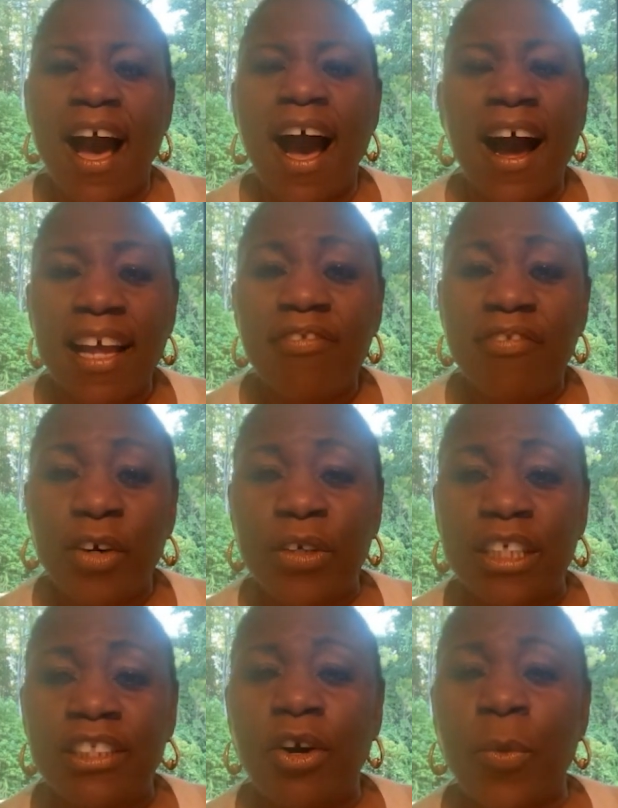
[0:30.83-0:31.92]
I
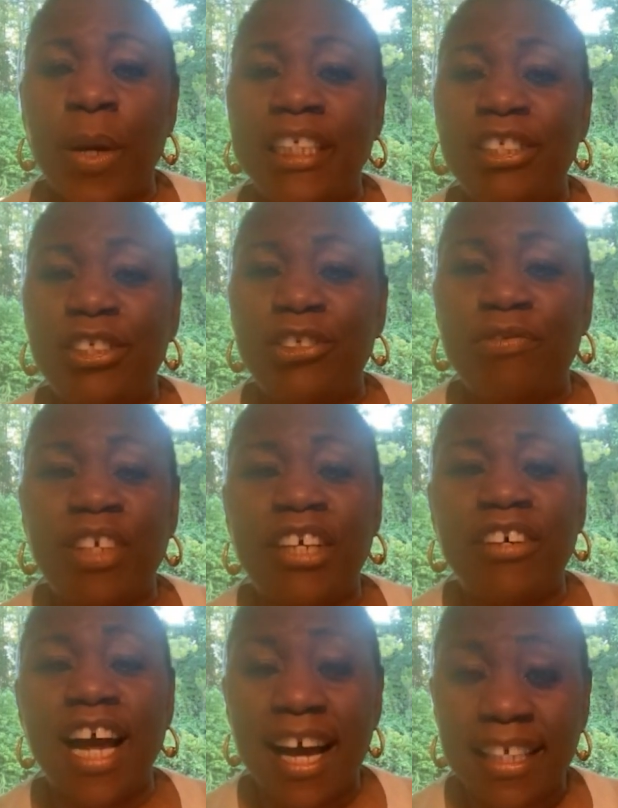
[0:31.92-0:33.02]
focus on ways to use video
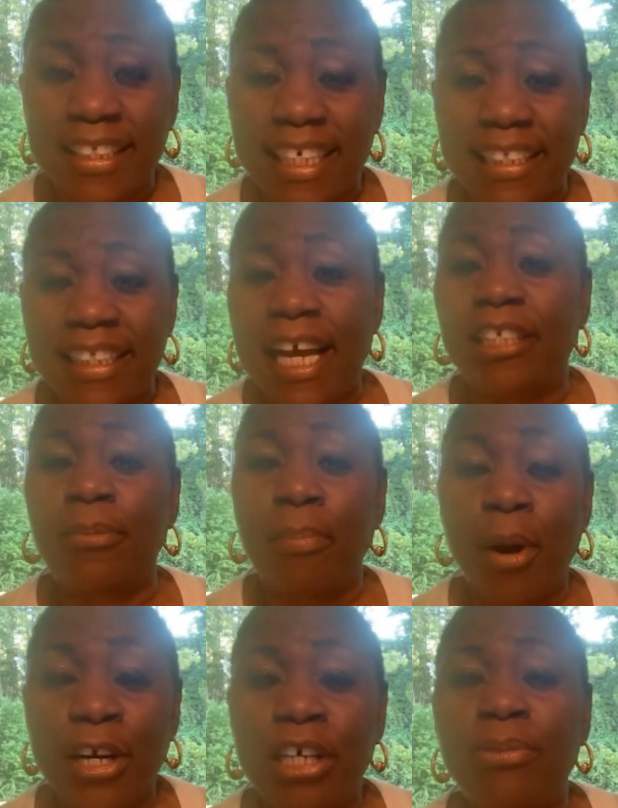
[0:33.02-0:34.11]
content as a
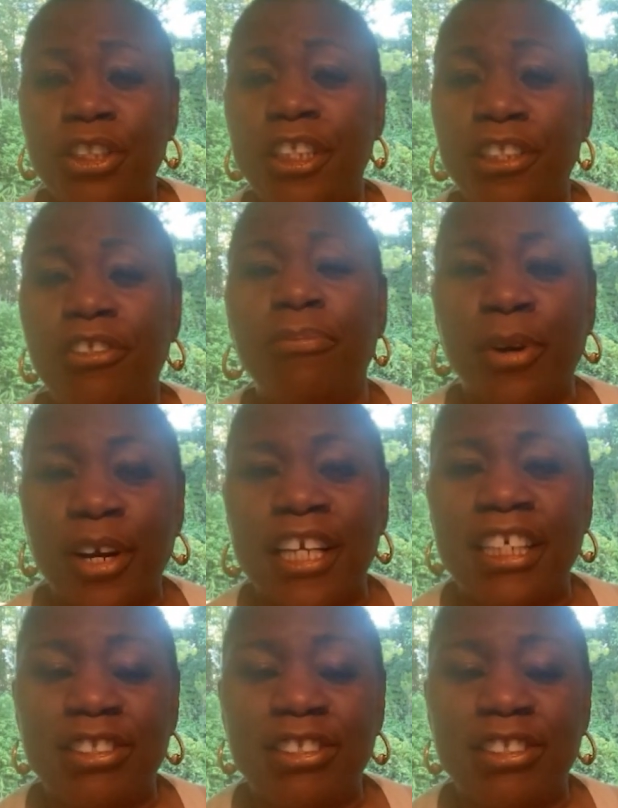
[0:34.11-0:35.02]
part of your digital marketing